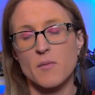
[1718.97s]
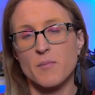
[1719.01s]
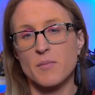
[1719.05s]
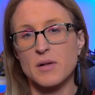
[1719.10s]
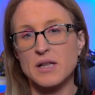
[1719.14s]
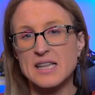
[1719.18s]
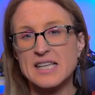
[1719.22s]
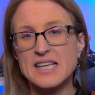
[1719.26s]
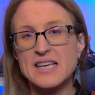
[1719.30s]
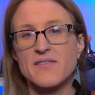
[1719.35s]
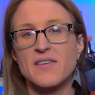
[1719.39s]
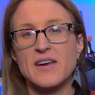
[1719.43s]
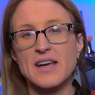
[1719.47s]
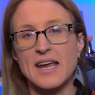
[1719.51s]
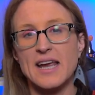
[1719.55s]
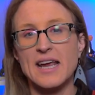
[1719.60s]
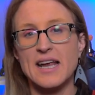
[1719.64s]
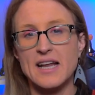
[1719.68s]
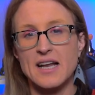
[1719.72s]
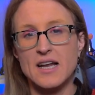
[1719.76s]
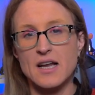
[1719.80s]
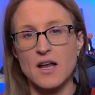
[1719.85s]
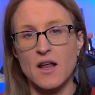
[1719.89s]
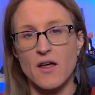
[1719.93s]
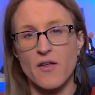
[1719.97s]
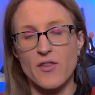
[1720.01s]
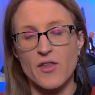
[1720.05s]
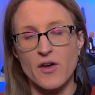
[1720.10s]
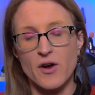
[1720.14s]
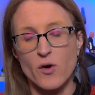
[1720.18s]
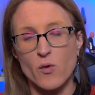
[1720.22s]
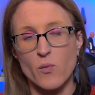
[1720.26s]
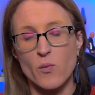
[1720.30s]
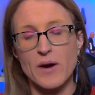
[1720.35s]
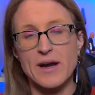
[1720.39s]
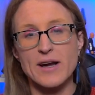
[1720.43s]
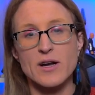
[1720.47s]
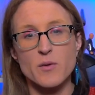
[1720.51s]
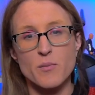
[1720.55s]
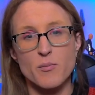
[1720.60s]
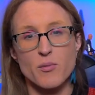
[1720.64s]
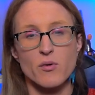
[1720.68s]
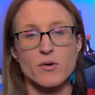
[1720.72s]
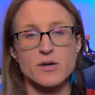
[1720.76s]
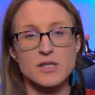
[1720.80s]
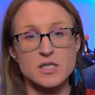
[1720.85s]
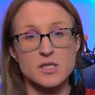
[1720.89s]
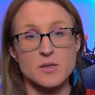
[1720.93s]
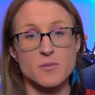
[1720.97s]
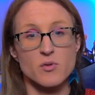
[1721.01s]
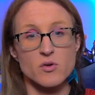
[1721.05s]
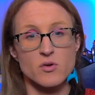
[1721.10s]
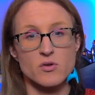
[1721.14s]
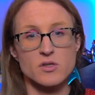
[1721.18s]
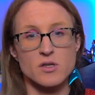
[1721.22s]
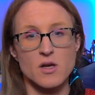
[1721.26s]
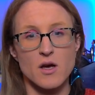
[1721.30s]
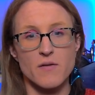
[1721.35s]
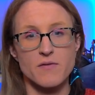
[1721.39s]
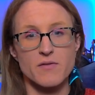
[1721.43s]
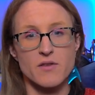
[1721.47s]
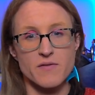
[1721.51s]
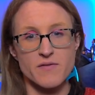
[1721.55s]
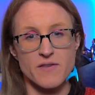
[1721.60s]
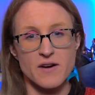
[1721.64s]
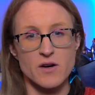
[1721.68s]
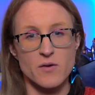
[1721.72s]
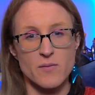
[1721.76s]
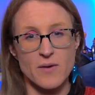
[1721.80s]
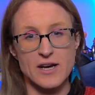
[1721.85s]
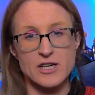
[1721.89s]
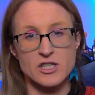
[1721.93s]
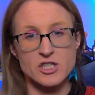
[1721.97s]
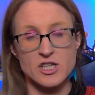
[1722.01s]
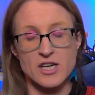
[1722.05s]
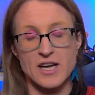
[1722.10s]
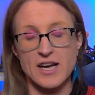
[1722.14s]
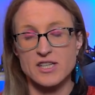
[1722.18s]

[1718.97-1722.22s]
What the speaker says: believing in the greater principles of the Federation.